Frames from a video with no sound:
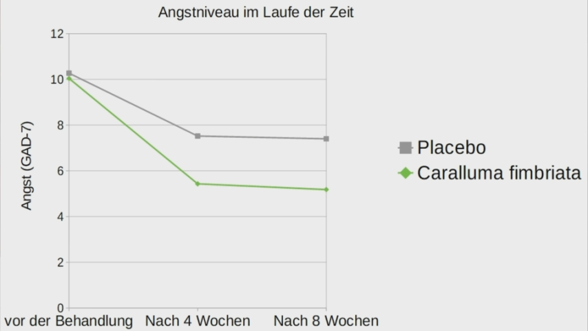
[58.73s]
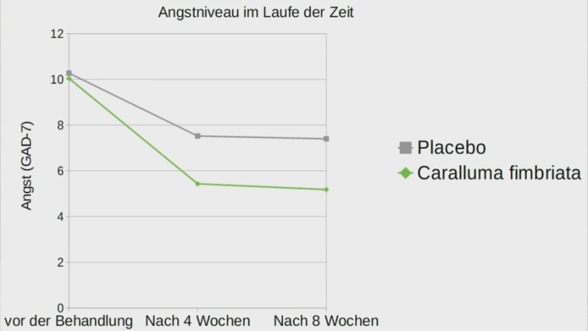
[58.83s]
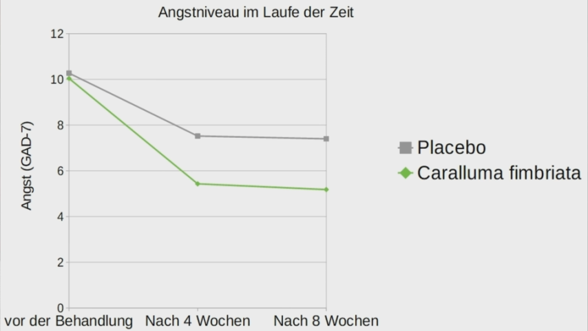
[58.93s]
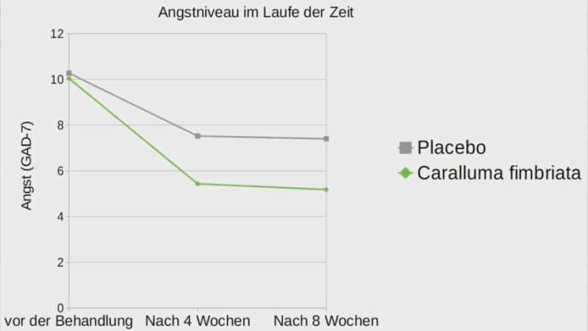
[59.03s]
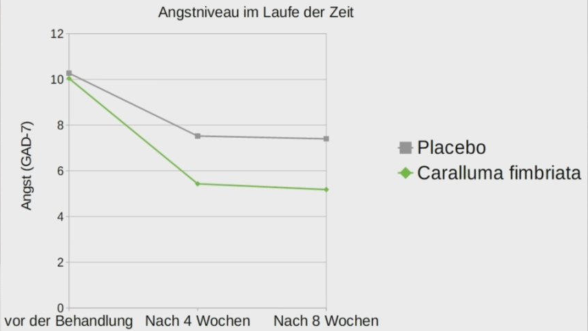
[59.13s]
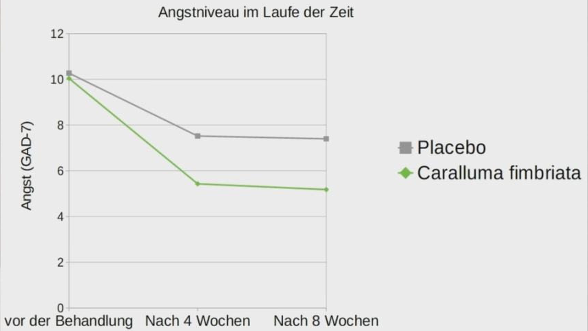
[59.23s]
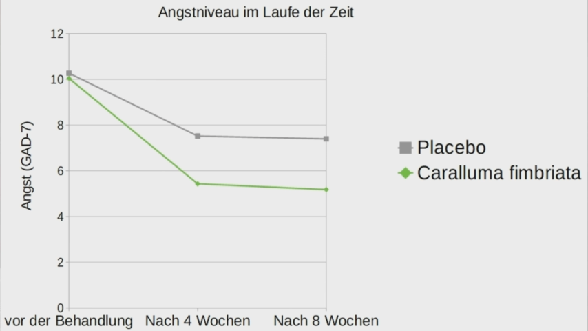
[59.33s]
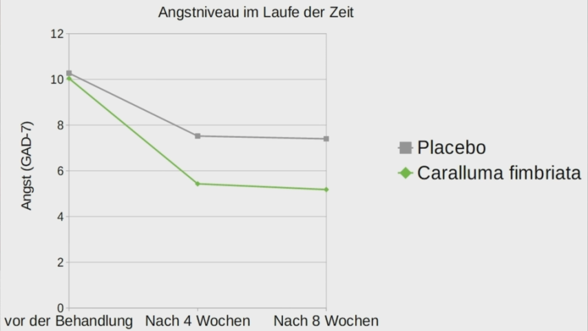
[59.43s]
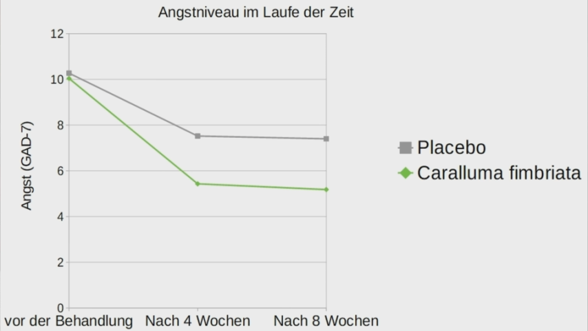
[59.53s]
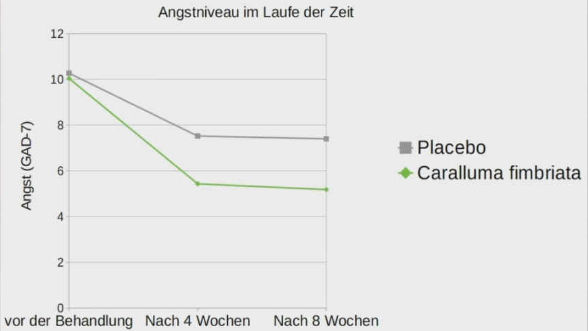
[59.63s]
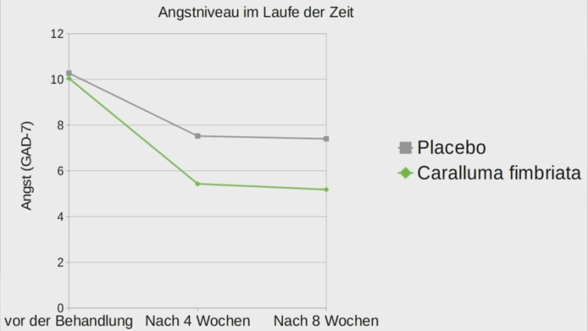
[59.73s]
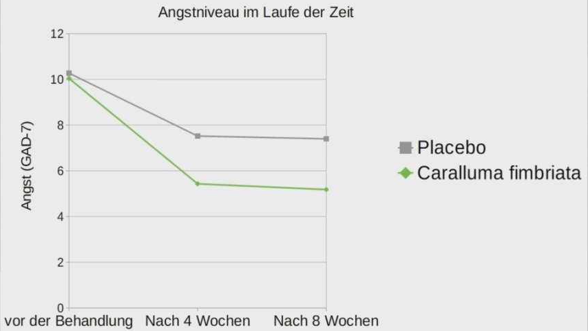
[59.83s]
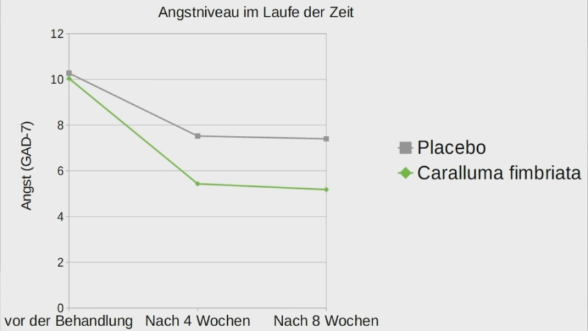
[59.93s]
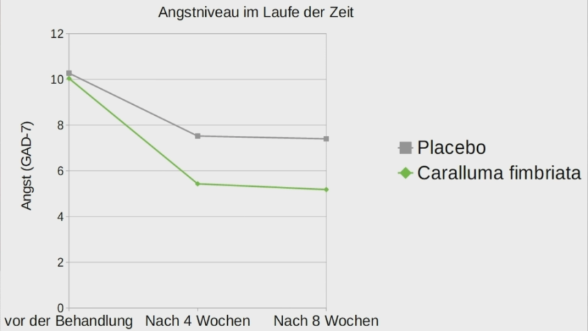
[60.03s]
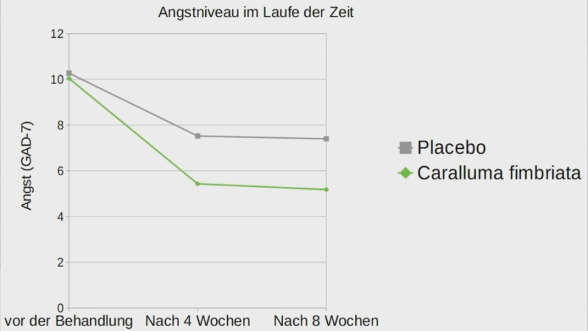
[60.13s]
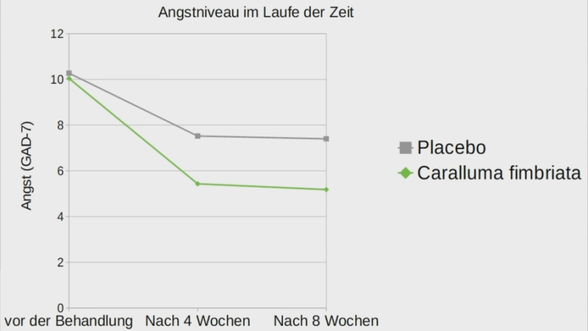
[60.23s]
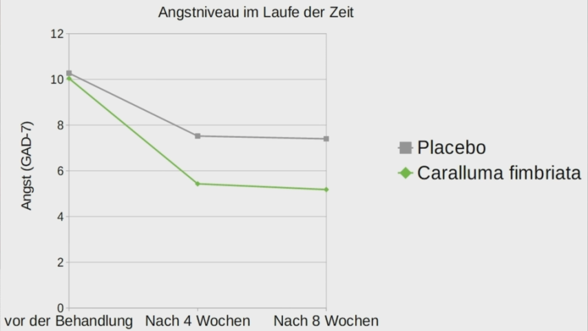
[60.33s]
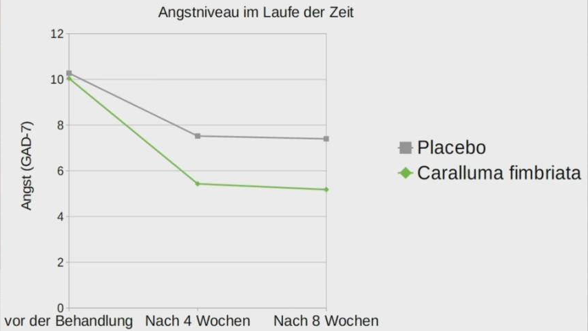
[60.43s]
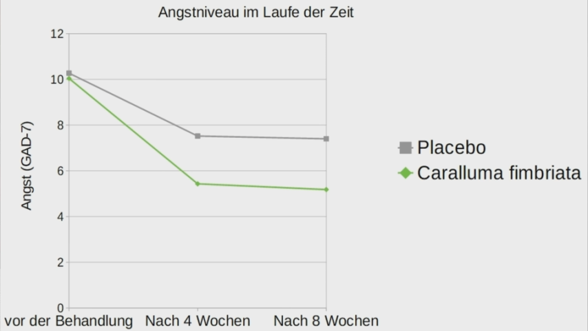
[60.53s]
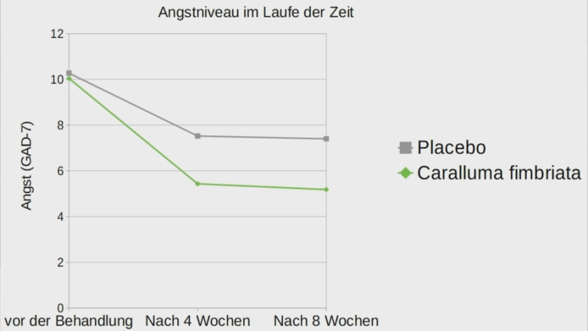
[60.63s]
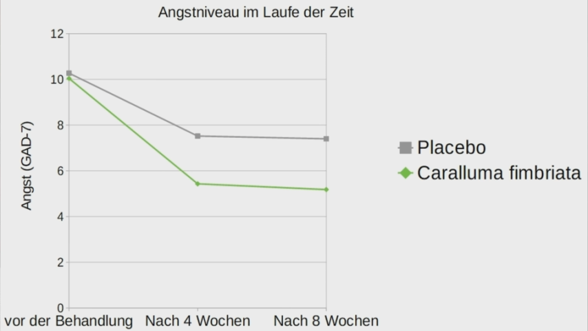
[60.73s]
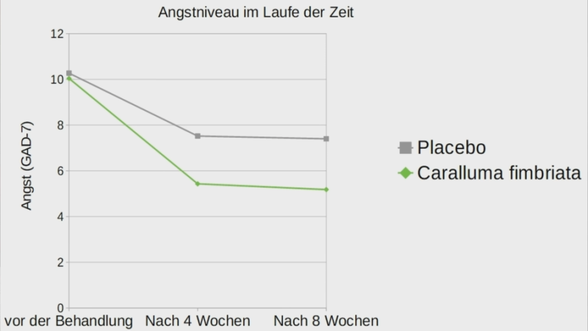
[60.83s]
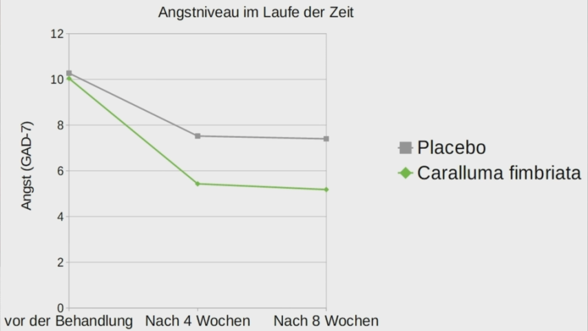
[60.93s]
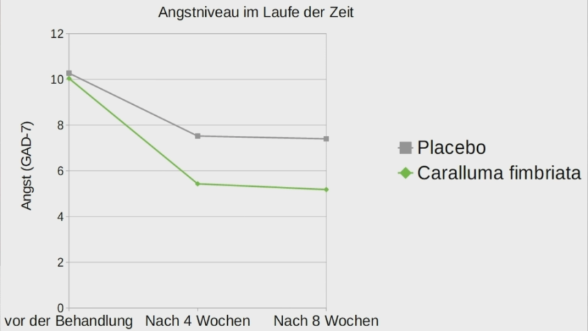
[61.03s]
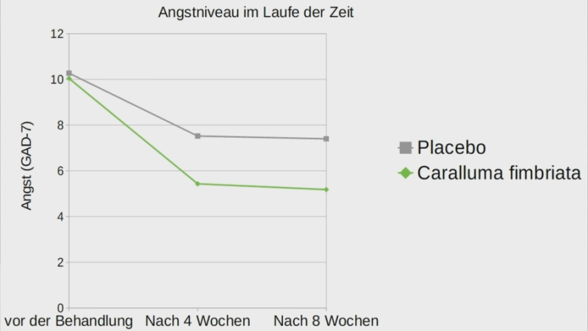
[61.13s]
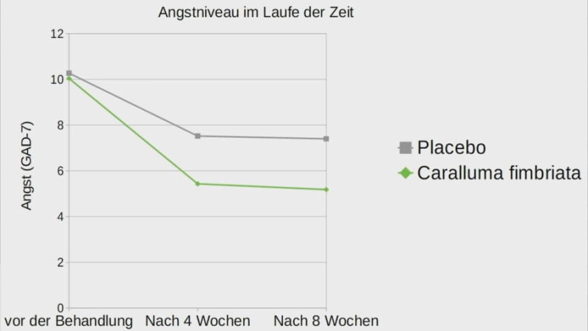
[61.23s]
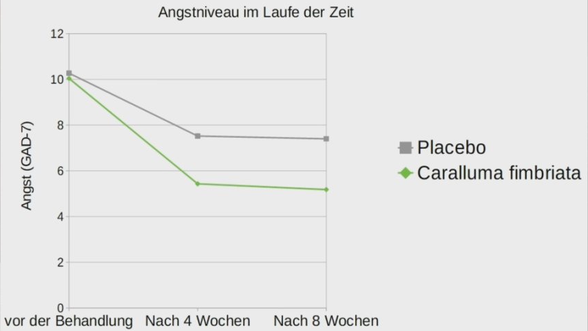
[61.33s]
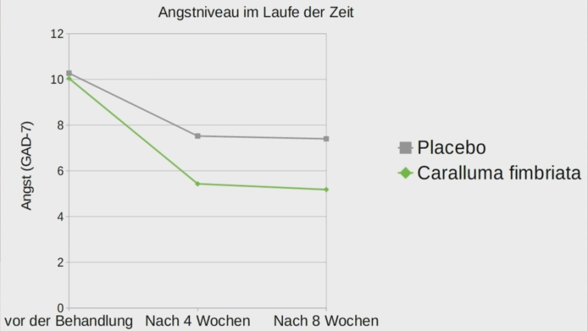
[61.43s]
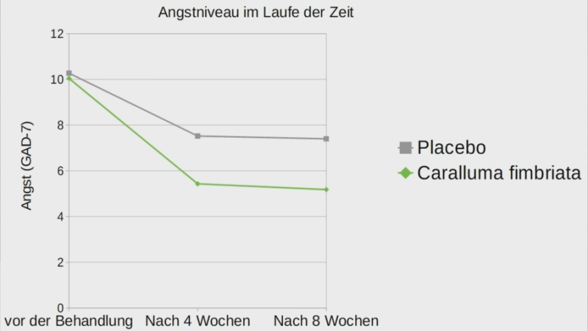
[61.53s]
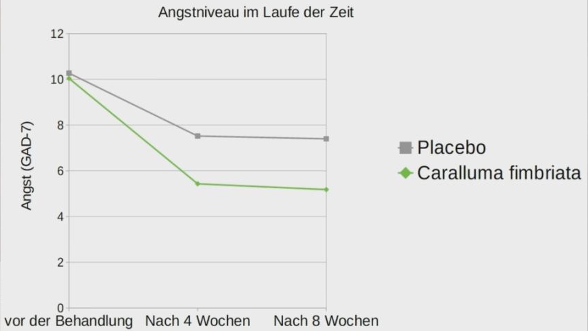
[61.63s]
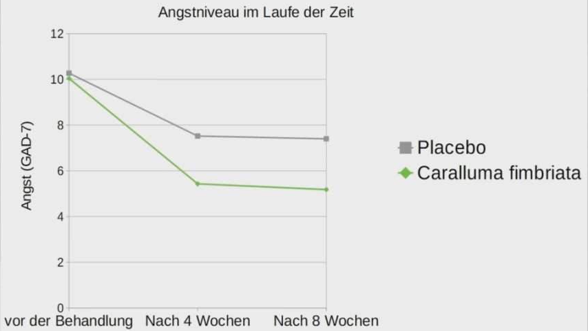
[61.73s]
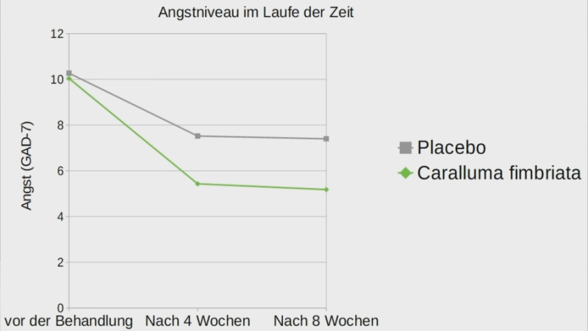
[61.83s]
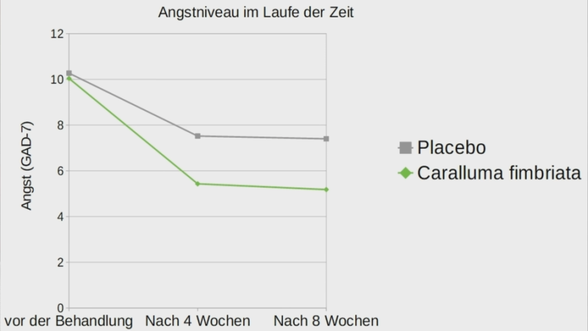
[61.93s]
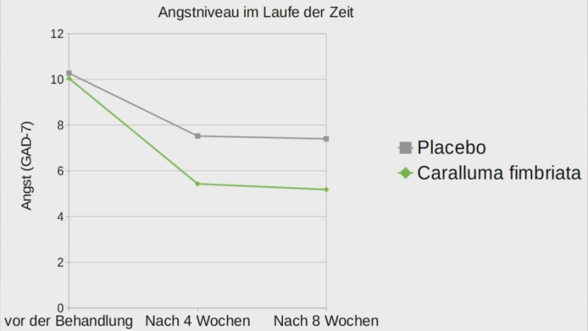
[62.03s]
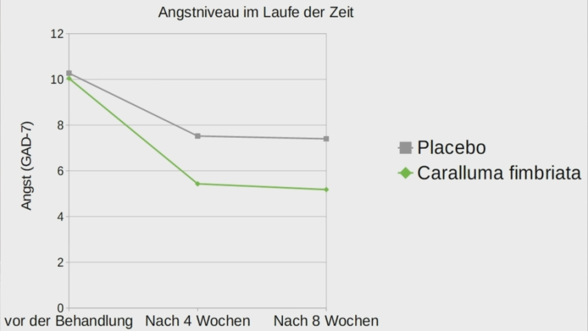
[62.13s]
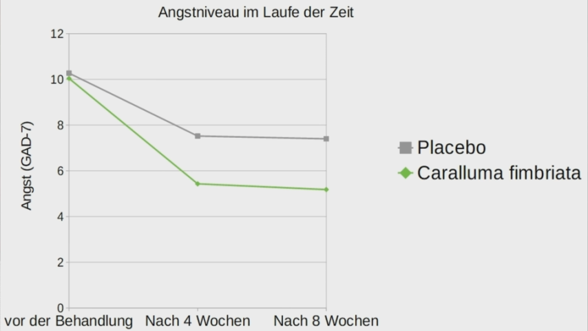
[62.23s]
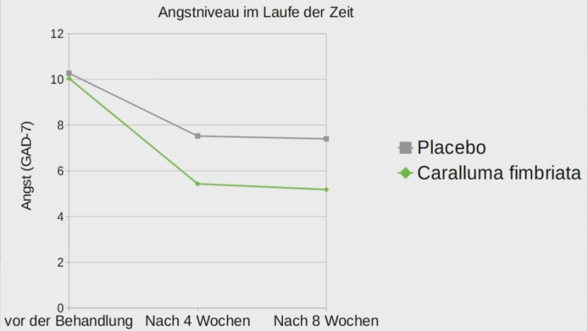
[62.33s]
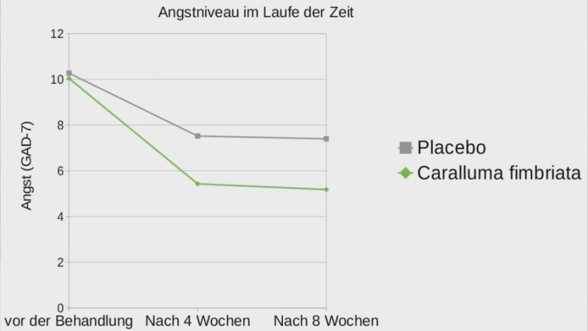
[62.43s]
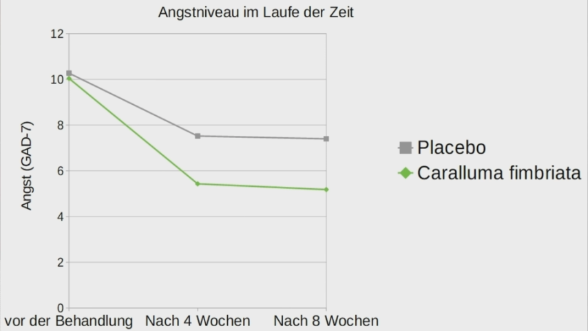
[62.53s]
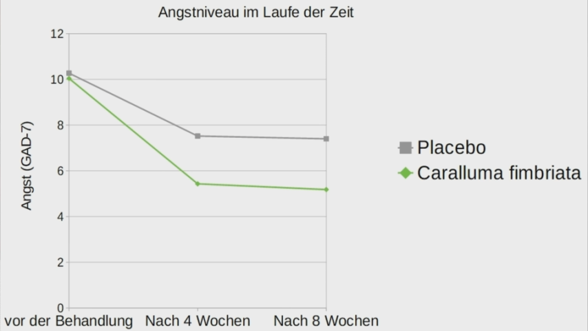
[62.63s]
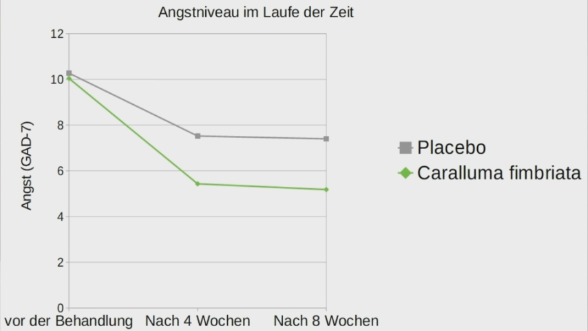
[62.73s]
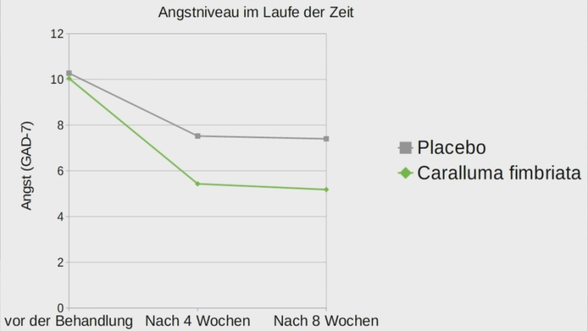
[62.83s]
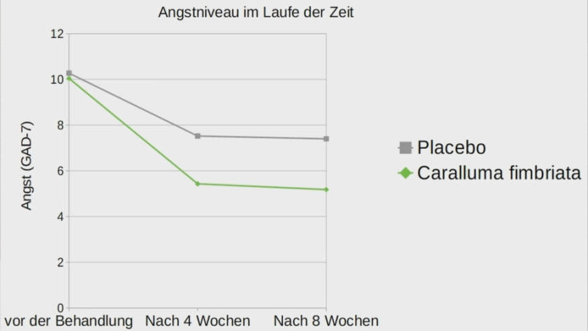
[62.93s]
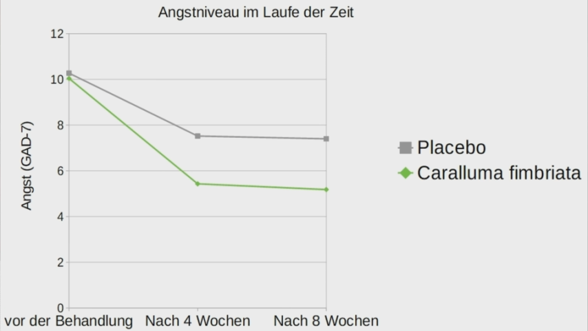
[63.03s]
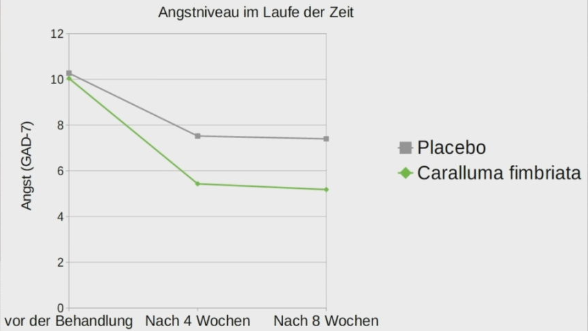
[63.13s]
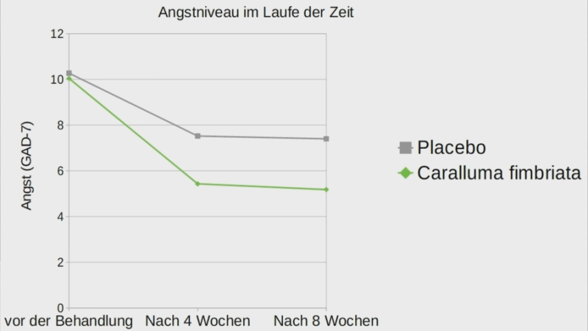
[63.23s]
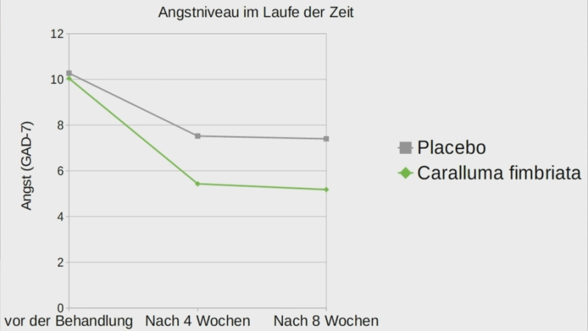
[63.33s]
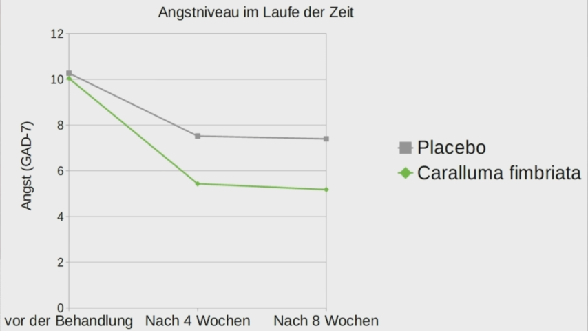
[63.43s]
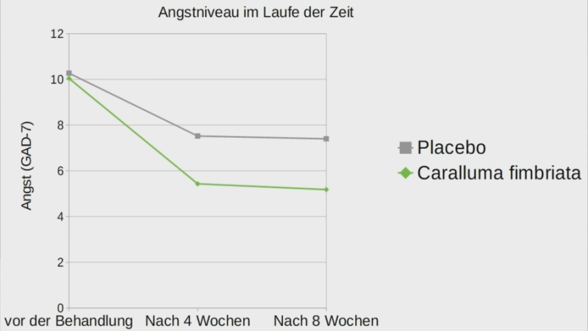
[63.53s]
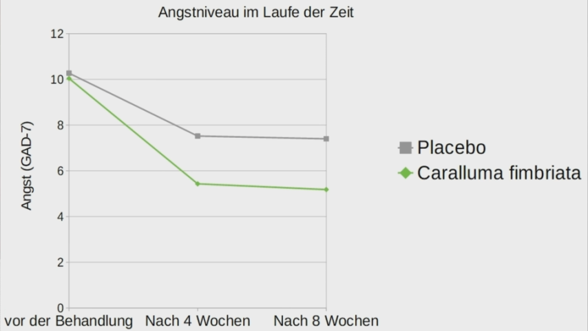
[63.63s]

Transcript: (no speaker visible)